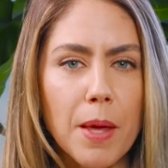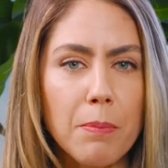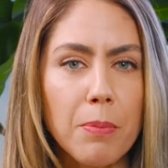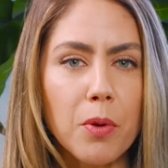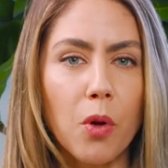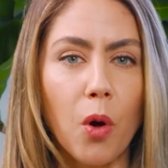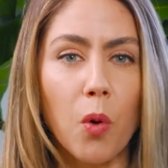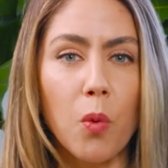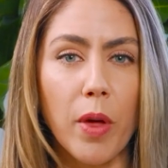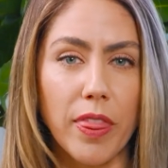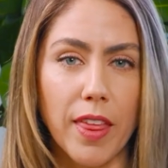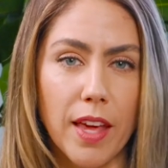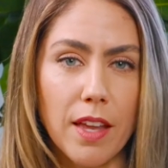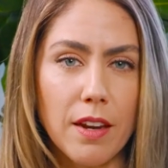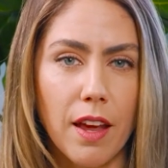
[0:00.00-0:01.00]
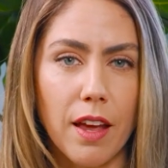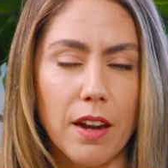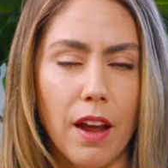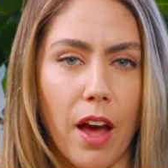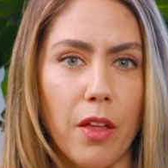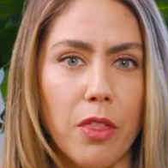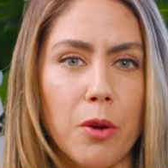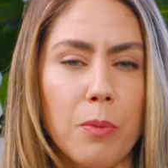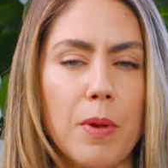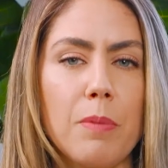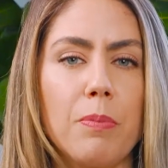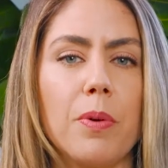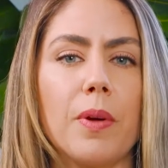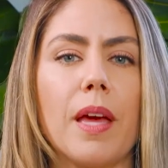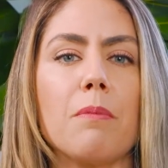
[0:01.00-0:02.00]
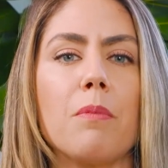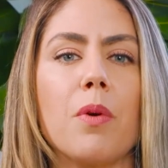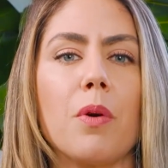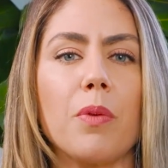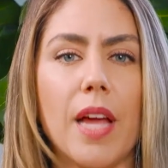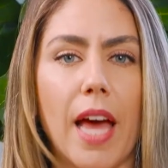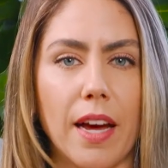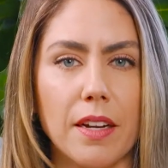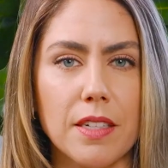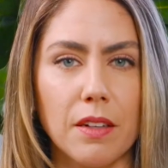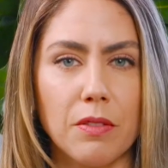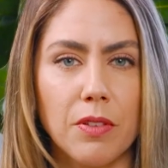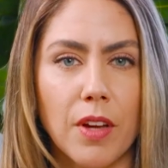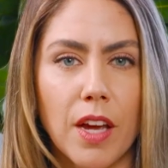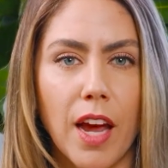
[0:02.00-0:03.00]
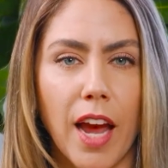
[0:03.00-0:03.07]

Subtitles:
people go within and other people get more reactive.